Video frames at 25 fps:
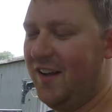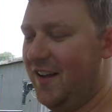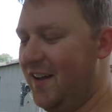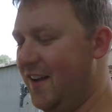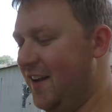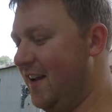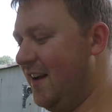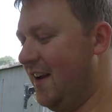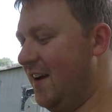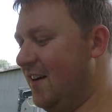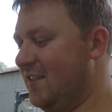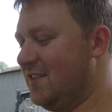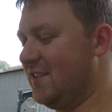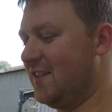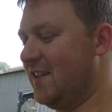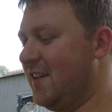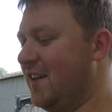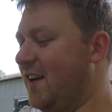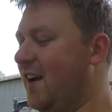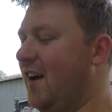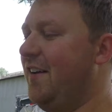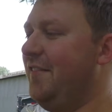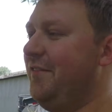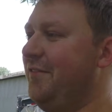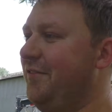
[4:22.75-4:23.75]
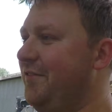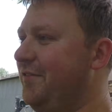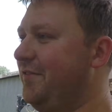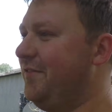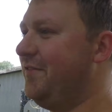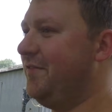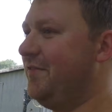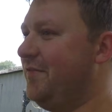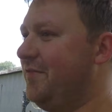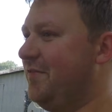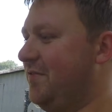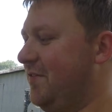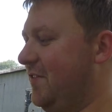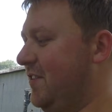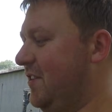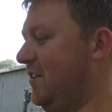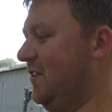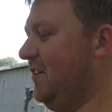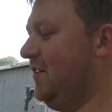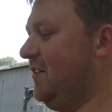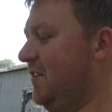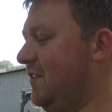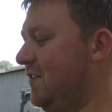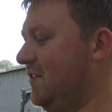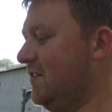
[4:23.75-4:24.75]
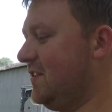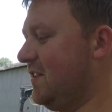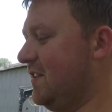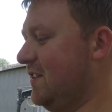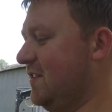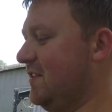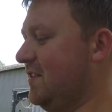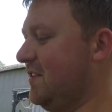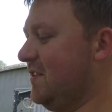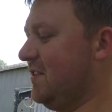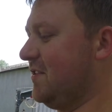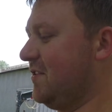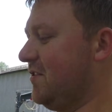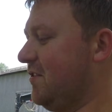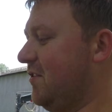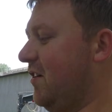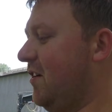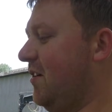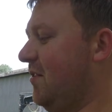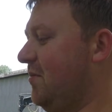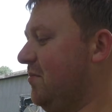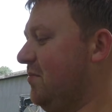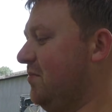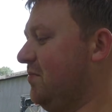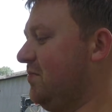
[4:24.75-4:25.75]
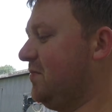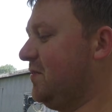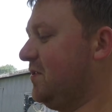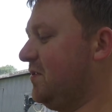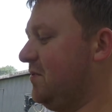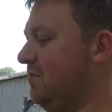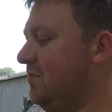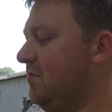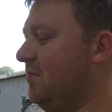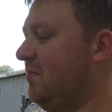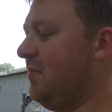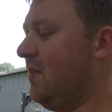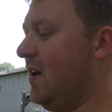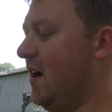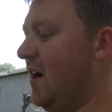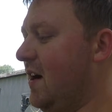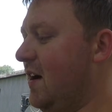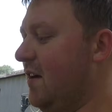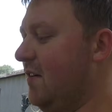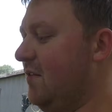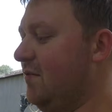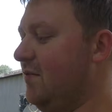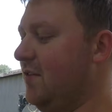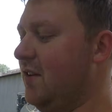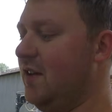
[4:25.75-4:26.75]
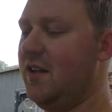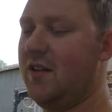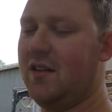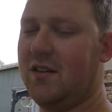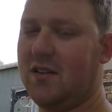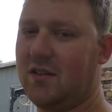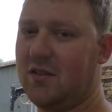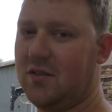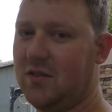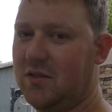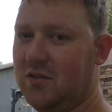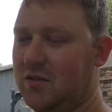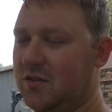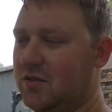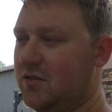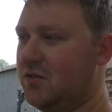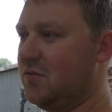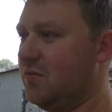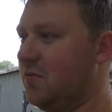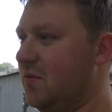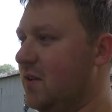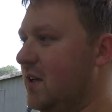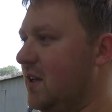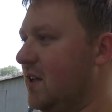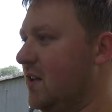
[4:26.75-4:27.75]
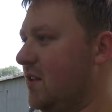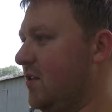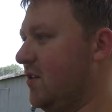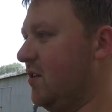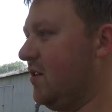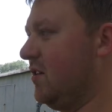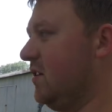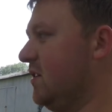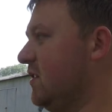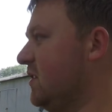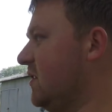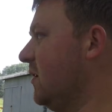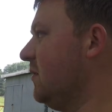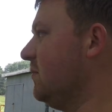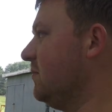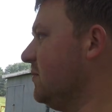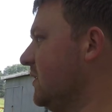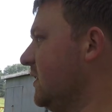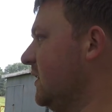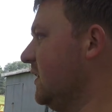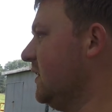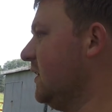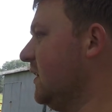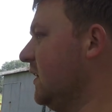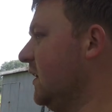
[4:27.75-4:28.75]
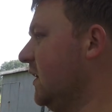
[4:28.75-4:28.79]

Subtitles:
And I was like, I could use this to scrub my vehicles with or something.